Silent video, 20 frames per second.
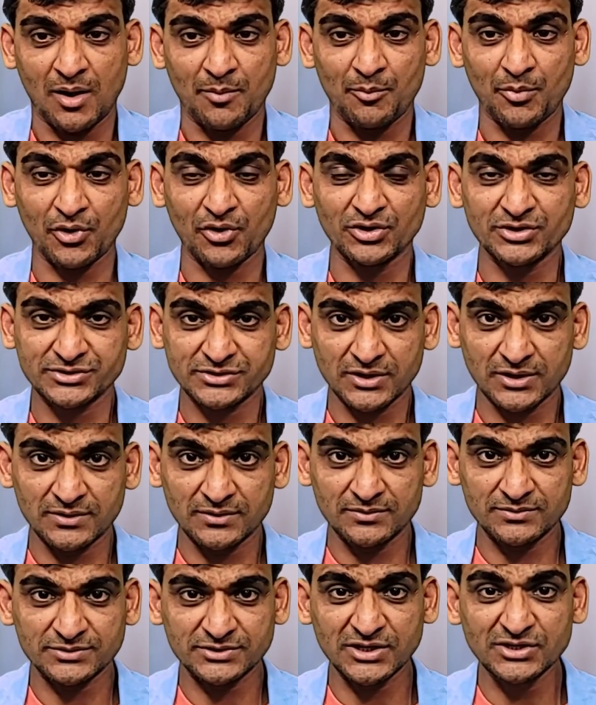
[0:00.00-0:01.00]
because
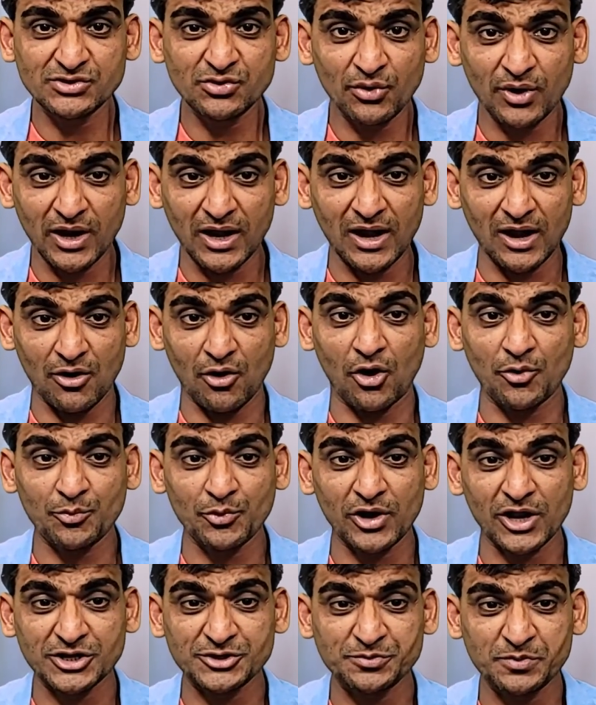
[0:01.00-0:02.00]
since you gain a lot
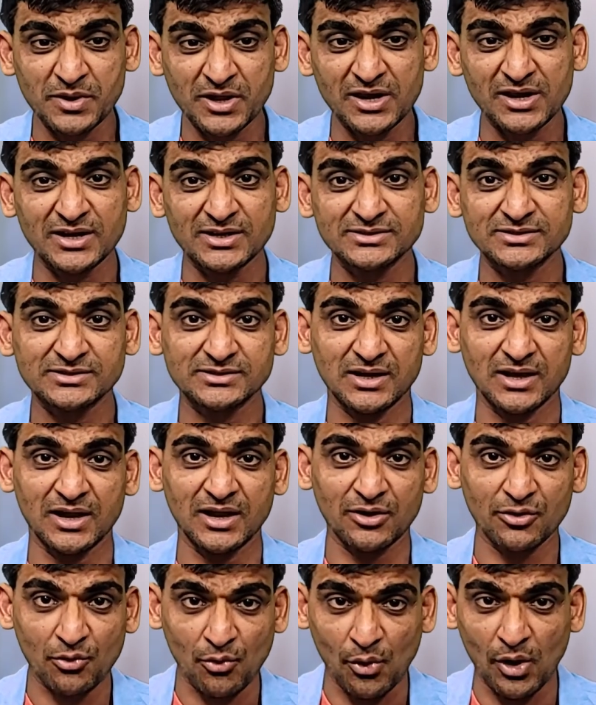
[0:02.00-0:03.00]
more experience
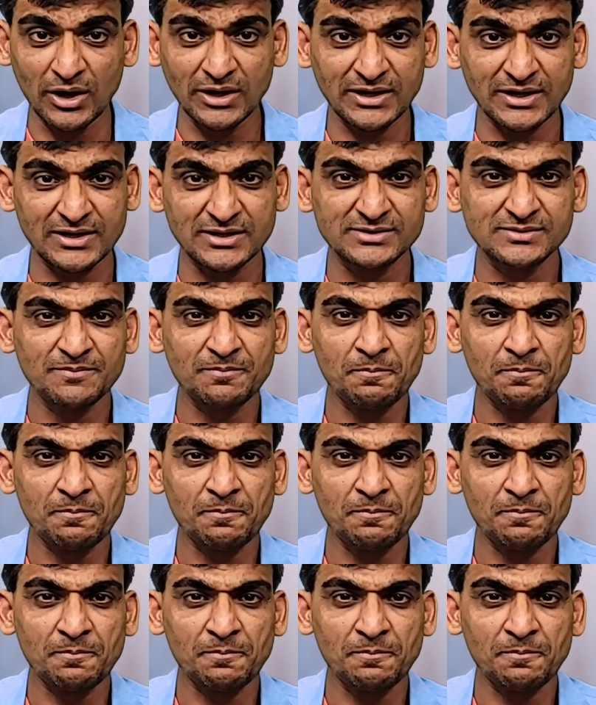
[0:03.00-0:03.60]
and qualities,